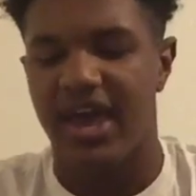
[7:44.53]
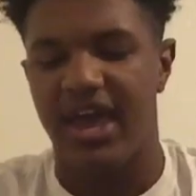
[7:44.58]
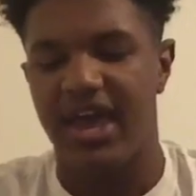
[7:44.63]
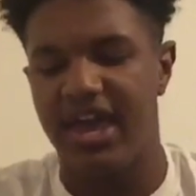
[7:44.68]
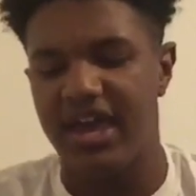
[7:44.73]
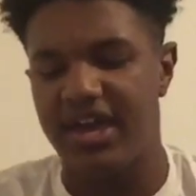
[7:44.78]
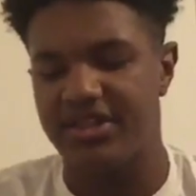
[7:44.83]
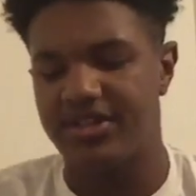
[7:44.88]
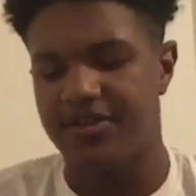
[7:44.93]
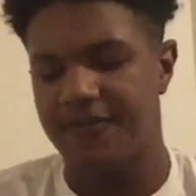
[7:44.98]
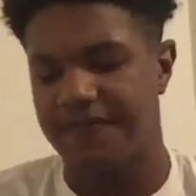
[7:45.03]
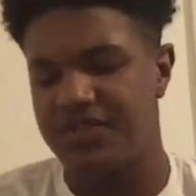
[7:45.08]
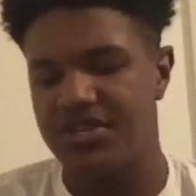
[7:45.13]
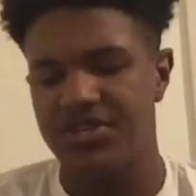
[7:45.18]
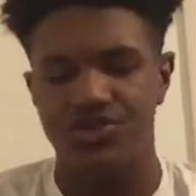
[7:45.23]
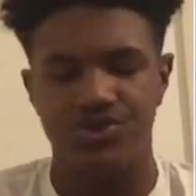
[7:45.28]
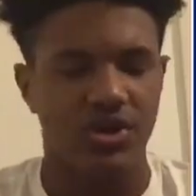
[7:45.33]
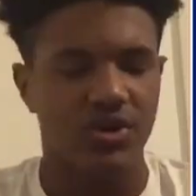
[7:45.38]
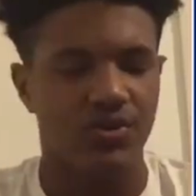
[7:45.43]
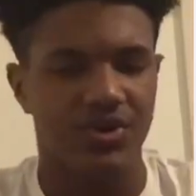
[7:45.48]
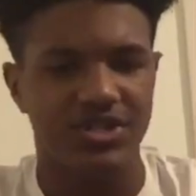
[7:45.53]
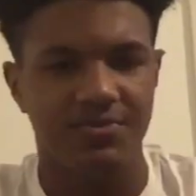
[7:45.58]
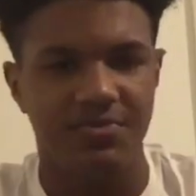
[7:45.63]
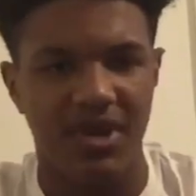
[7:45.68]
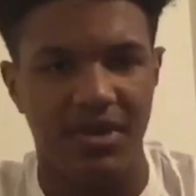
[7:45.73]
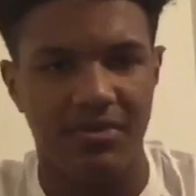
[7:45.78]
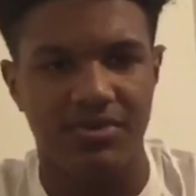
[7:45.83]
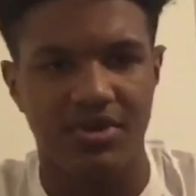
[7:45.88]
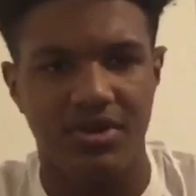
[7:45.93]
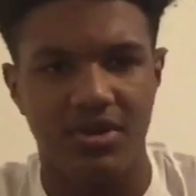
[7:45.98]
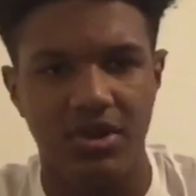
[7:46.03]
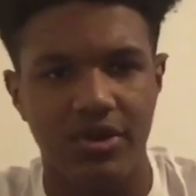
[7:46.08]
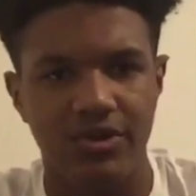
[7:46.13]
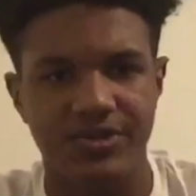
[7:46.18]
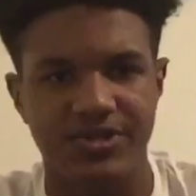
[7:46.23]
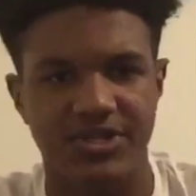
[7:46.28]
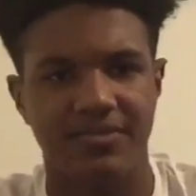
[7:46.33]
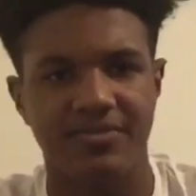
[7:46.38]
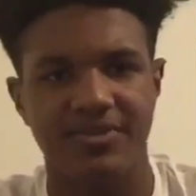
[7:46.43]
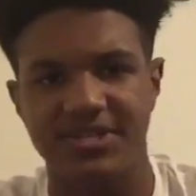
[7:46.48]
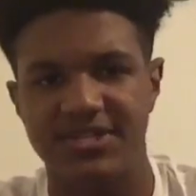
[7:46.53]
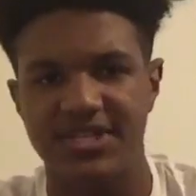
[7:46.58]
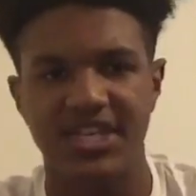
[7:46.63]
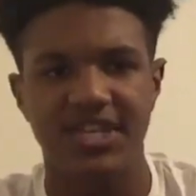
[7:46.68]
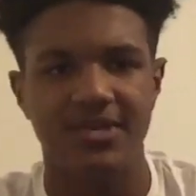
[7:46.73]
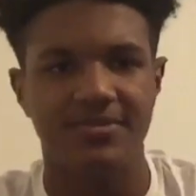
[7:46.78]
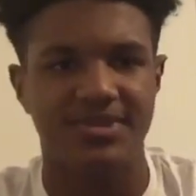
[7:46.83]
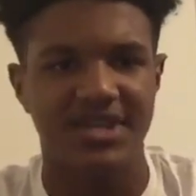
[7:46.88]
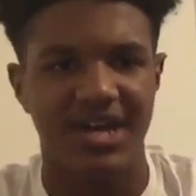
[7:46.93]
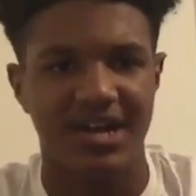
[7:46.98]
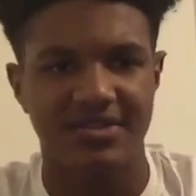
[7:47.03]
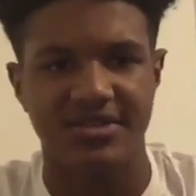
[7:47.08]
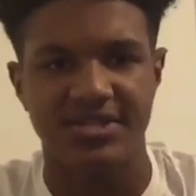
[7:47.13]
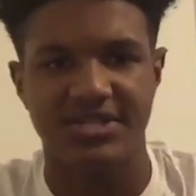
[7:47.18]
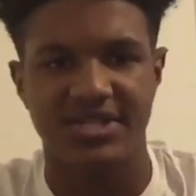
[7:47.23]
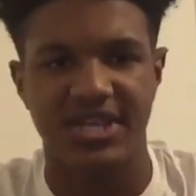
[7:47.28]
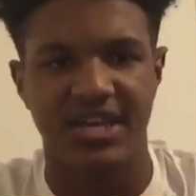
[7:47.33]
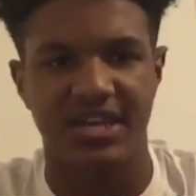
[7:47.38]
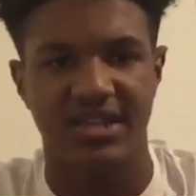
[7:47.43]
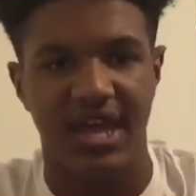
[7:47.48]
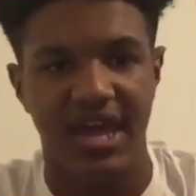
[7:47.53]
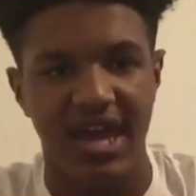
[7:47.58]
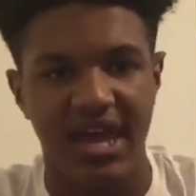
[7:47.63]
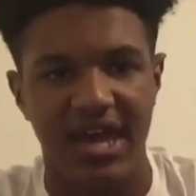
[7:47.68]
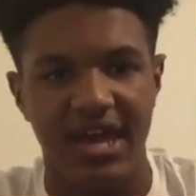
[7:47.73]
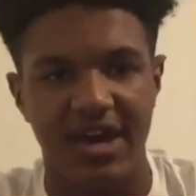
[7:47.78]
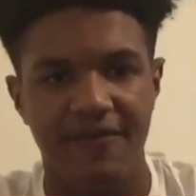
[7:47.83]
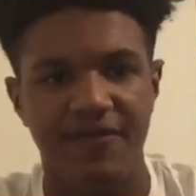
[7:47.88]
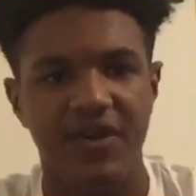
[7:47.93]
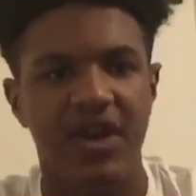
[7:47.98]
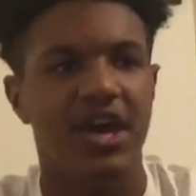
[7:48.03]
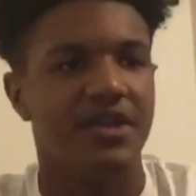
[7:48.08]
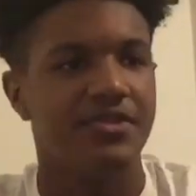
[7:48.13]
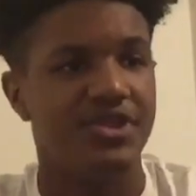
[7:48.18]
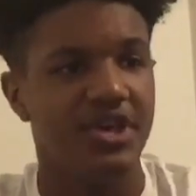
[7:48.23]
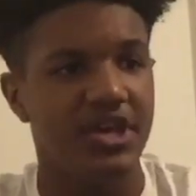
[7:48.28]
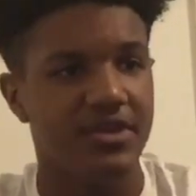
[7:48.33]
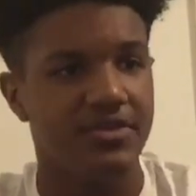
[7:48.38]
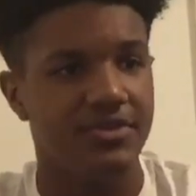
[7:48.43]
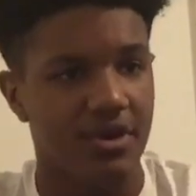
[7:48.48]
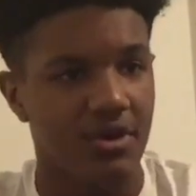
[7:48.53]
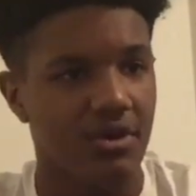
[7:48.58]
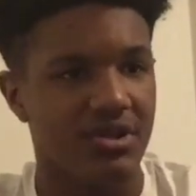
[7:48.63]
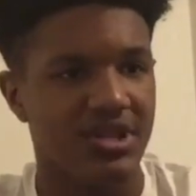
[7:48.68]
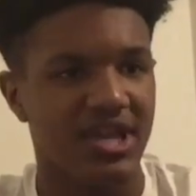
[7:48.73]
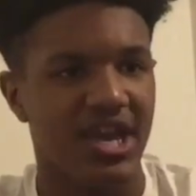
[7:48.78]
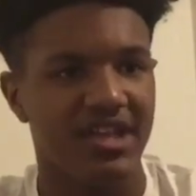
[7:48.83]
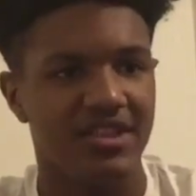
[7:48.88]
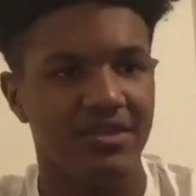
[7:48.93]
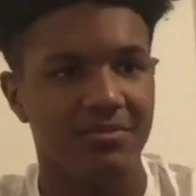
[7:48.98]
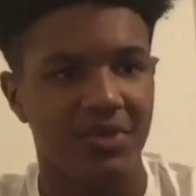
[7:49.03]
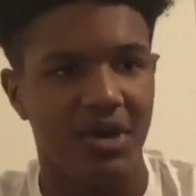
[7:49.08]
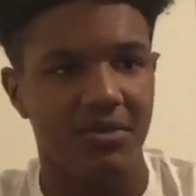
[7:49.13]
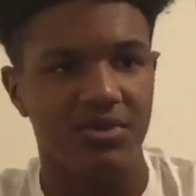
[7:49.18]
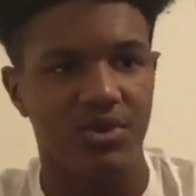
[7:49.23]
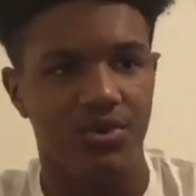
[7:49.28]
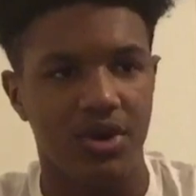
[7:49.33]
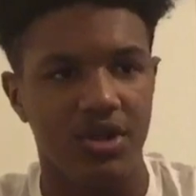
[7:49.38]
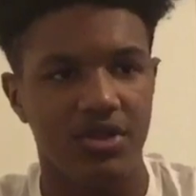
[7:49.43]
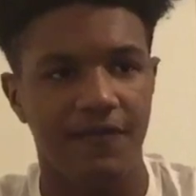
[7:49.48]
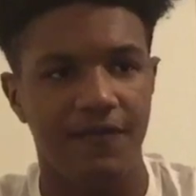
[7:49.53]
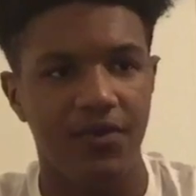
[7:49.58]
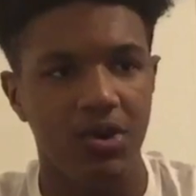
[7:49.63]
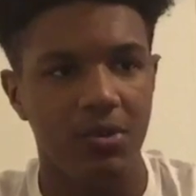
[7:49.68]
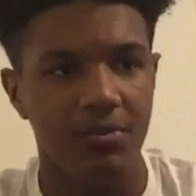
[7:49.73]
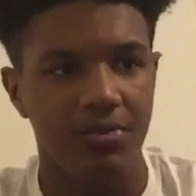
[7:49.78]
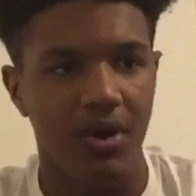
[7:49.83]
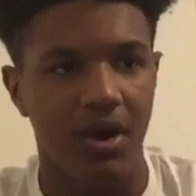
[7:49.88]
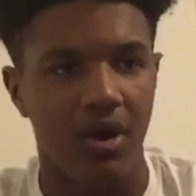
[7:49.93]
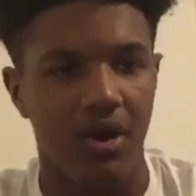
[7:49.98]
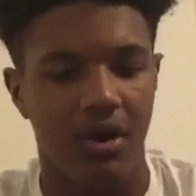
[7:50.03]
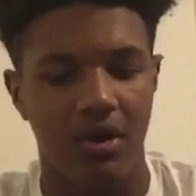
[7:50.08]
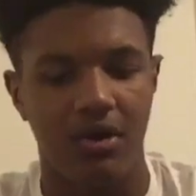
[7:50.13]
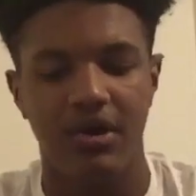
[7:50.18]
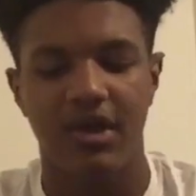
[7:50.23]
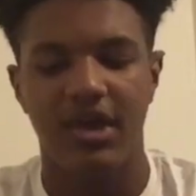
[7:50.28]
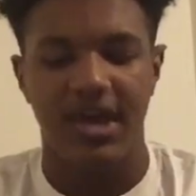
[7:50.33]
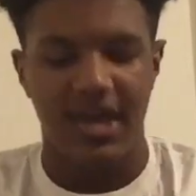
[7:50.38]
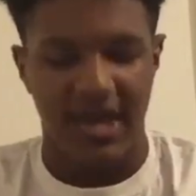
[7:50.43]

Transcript: And if Detroit wants to be able to close some of these teams out in the second half, then they're going to have to be able to run the football.